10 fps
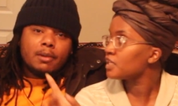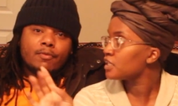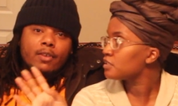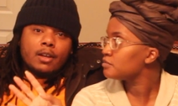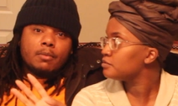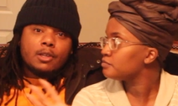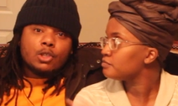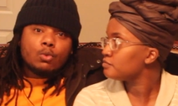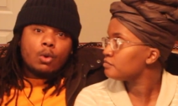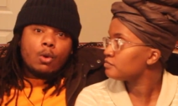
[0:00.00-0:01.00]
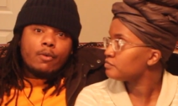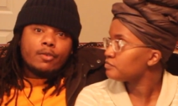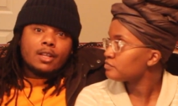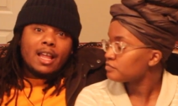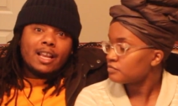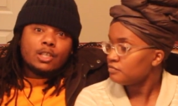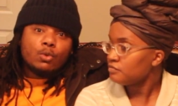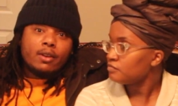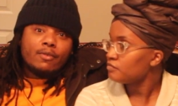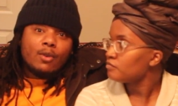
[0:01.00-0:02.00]
Speaker 1: finger's been swollen for like
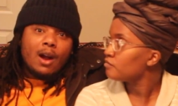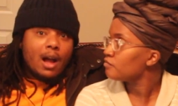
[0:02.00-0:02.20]
24